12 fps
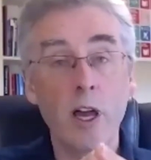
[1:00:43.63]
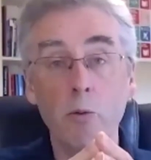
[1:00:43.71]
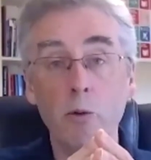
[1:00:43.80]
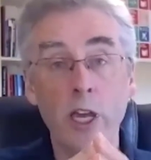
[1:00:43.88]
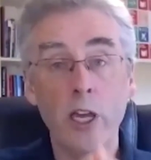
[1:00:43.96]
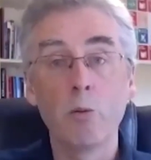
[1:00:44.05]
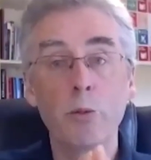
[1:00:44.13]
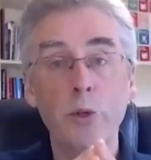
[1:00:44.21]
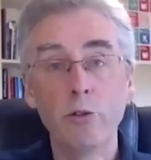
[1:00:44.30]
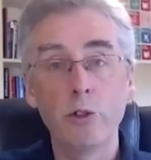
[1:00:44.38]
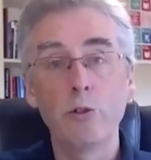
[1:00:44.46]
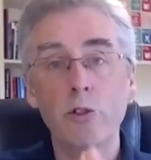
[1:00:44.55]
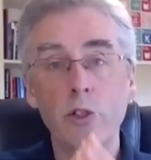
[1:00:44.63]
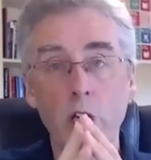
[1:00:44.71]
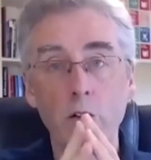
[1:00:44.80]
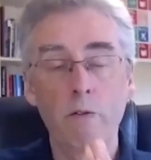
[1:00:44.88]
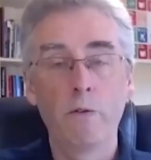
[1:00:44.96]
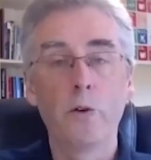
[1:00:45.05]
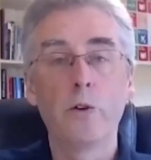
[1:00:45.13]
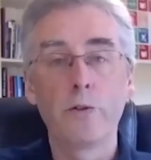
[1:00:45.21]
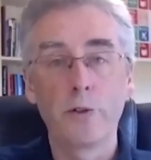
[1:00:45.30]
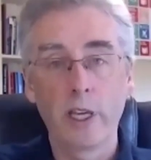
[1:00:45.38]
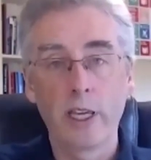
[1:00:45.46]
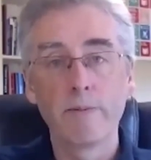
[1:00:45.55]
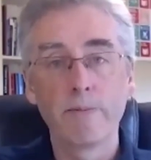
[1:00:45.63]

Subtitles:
I will help you do so for free.